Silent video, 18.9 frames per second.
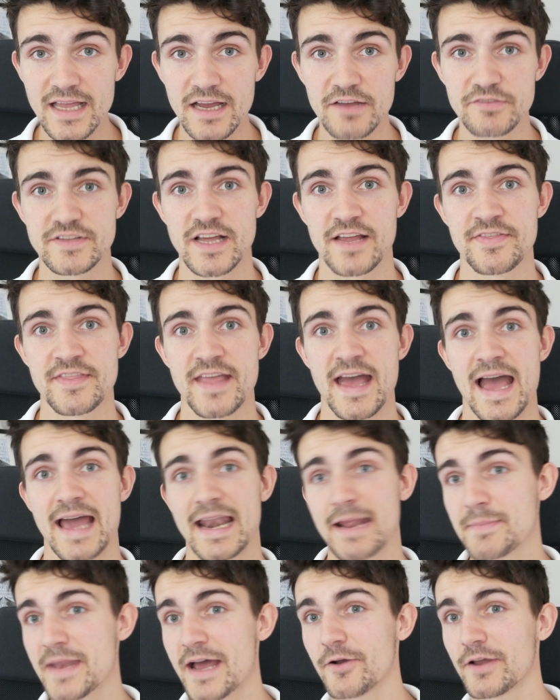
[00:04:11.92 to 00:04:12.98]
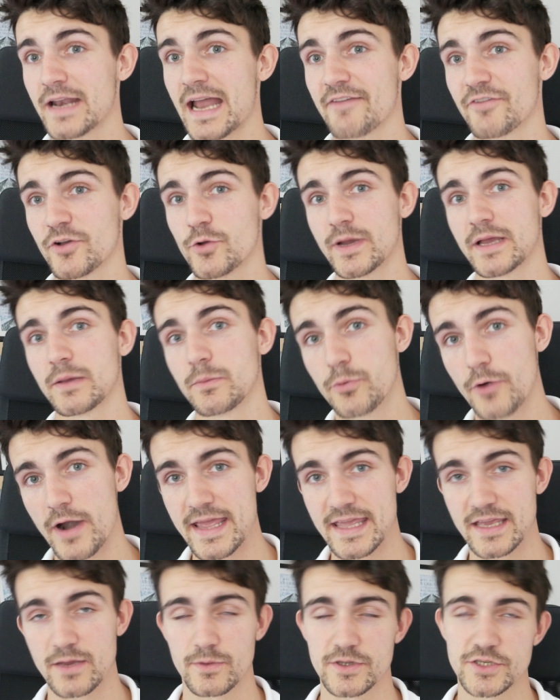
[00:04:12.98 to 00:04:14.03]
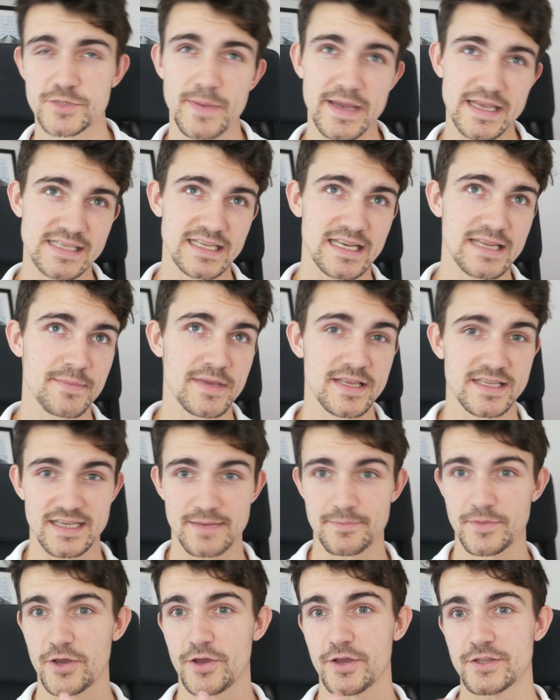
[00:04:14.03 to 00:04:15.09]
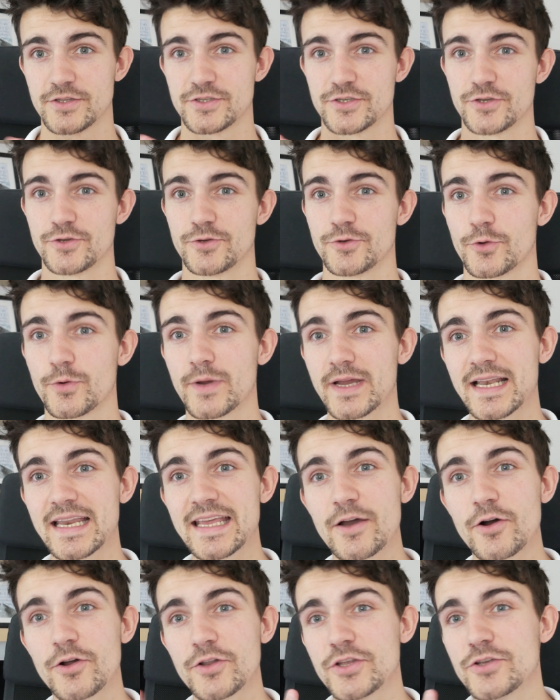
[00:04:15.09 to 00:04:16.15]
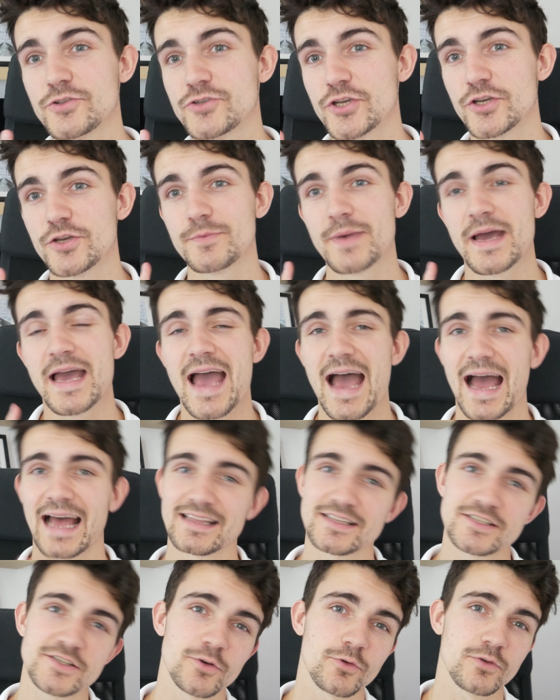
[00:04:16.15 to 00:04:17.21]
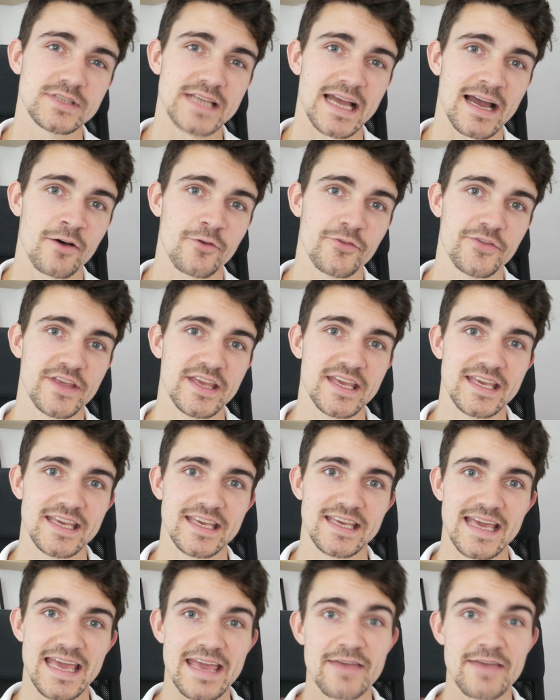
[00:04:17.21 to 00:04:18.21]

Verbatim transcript: that I've done that and I'm now gonna have a quick break, which basically means I'm going to quickly go on YouTube and sort out the